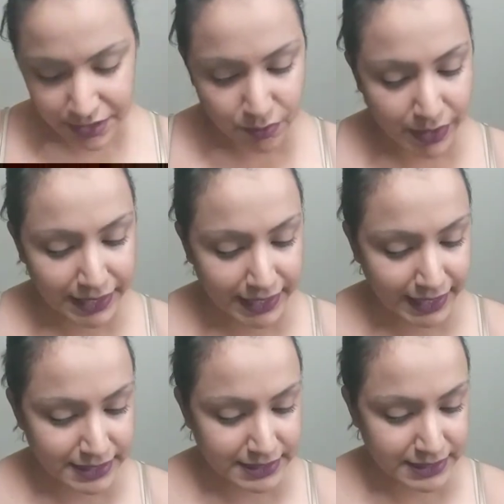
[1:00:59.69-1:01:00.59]
one,
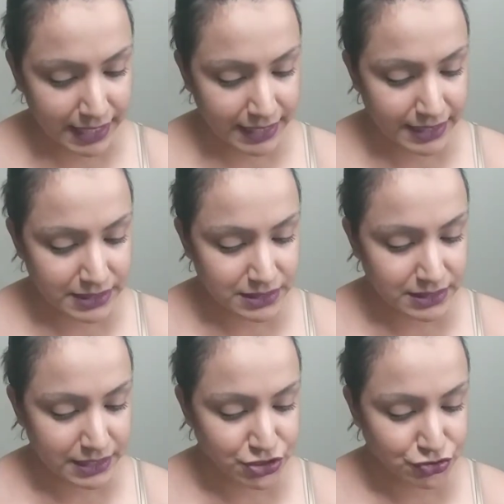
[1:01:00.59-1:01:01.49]
NYX, and this is
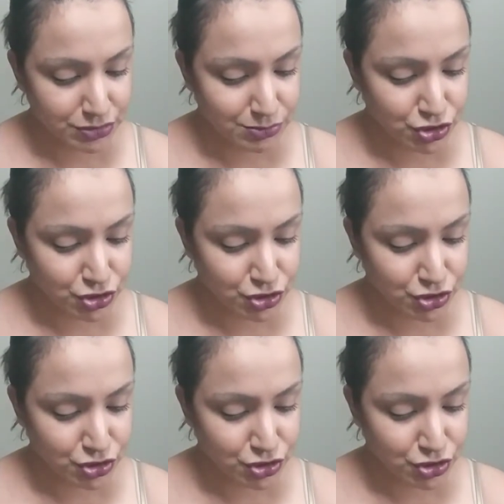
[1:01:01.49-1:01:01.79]
Extreme